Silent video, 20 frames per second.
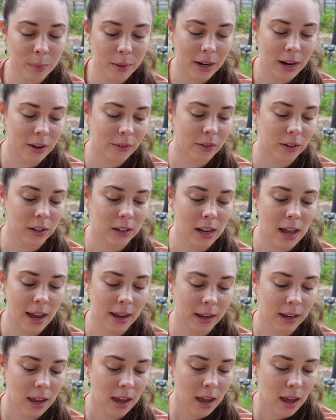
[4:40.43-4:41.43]
but I feel
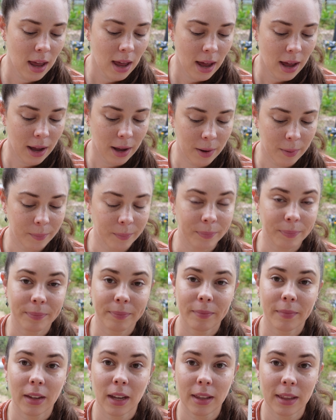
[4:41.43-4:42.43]
like
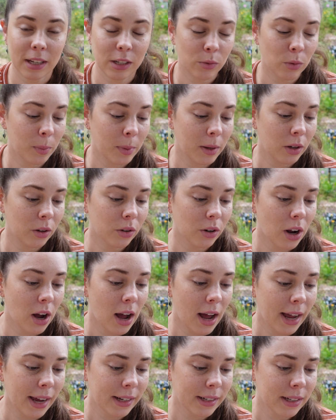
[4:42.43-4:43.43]
these will be a good
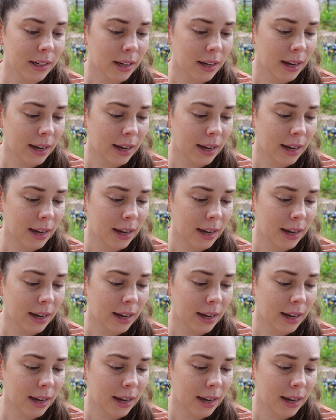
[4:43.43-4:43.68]
height.